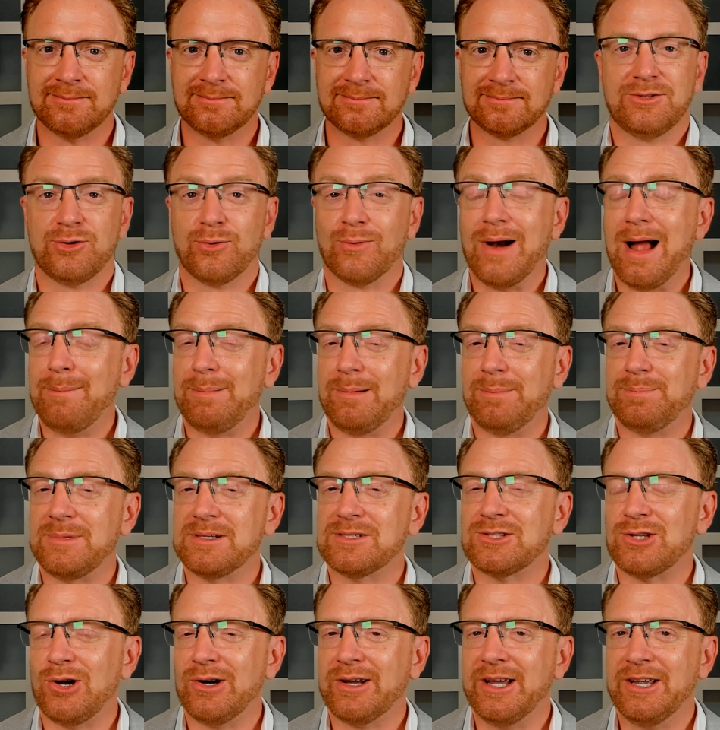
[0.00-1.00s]
To wrap up
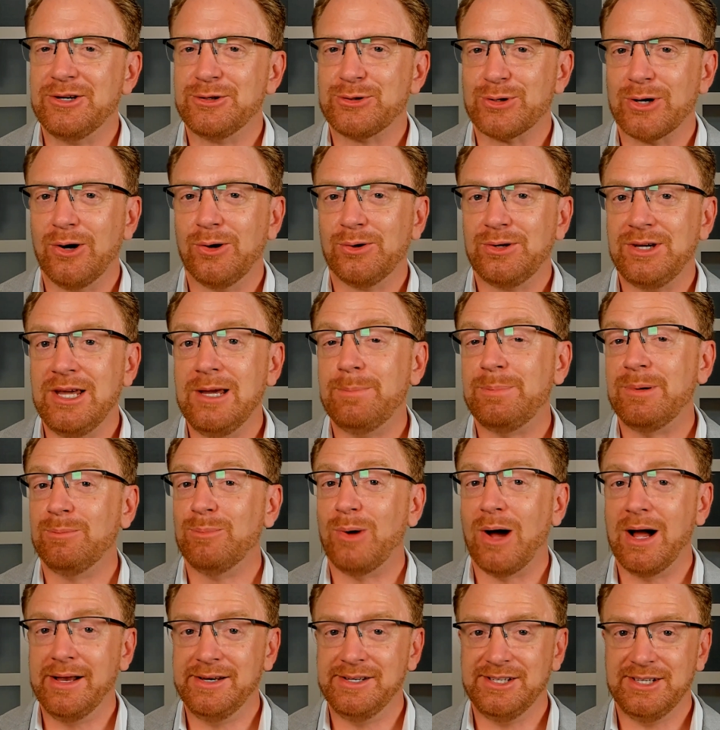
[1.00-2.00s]
this long intro, keep in
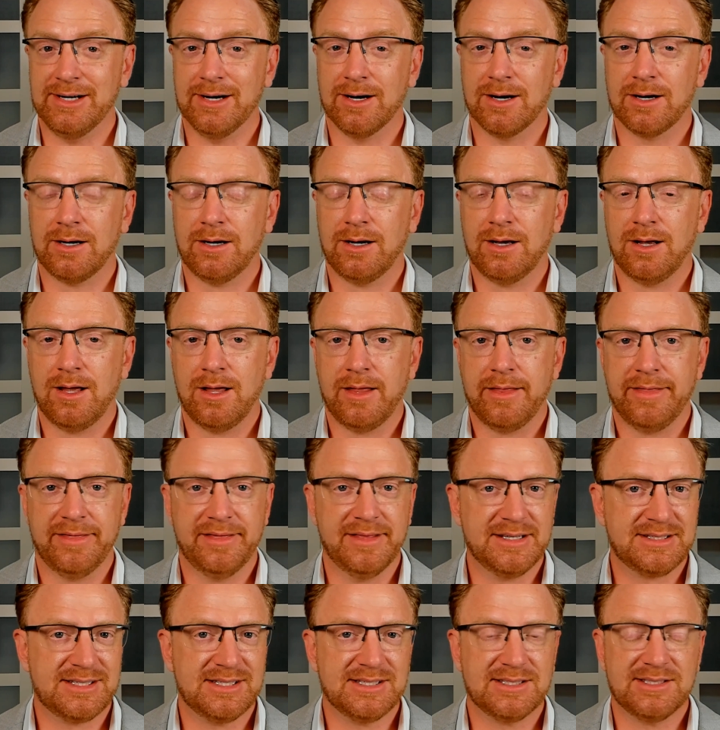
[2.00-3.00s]
mind here,
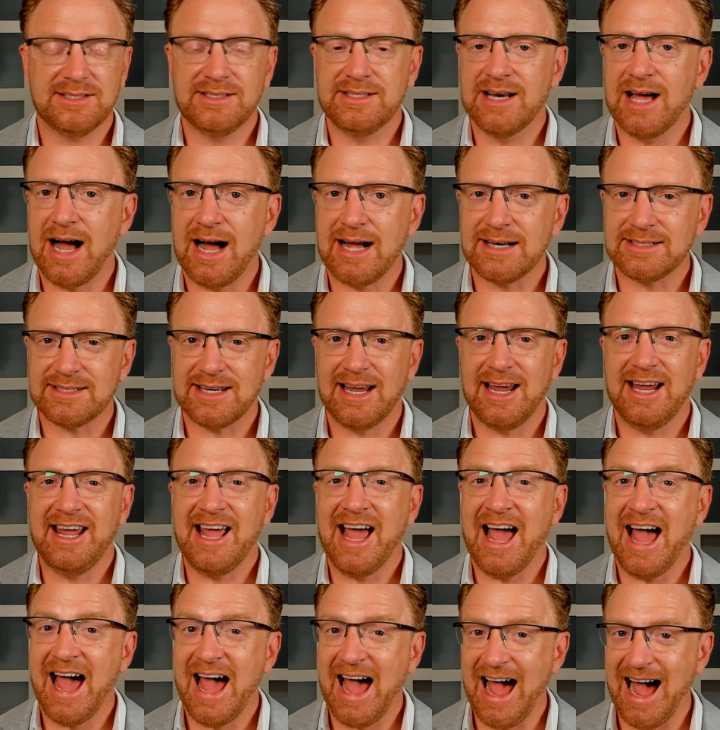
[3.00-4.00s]
this is not a
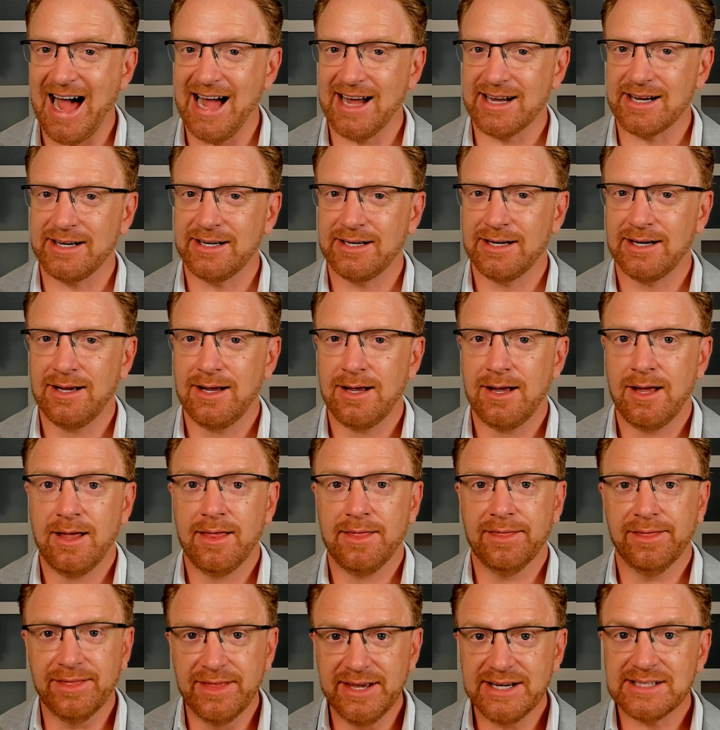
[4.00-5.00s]
hack.
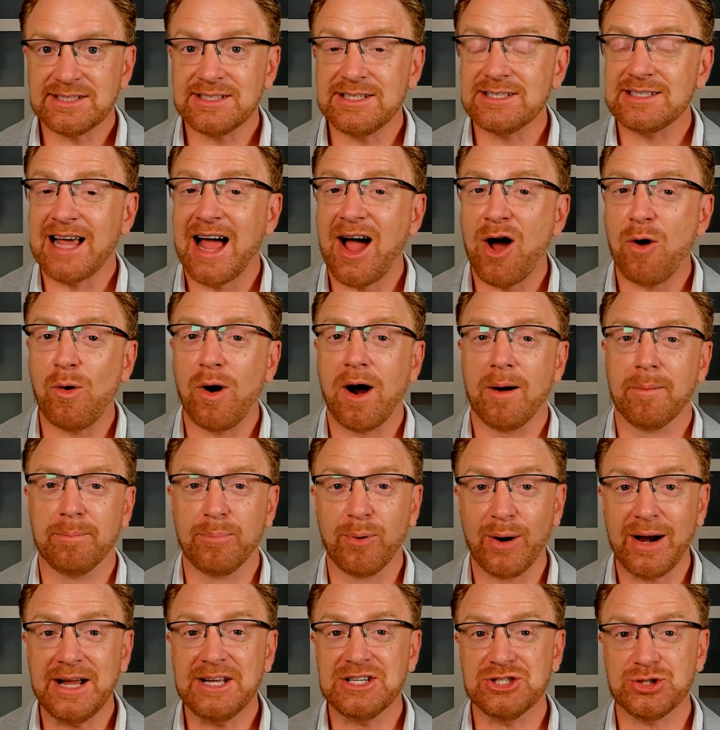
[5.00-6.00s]
This is how our
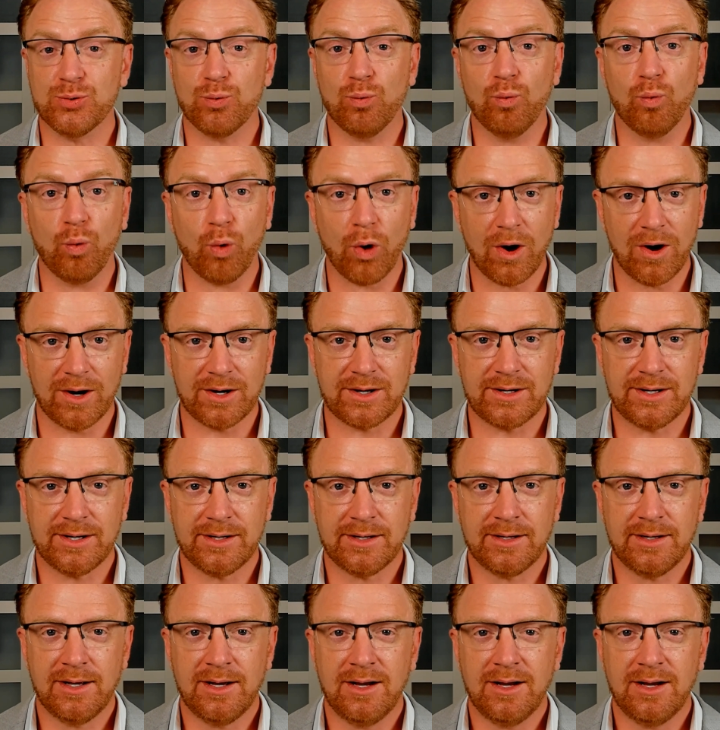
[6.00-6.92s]
brains work.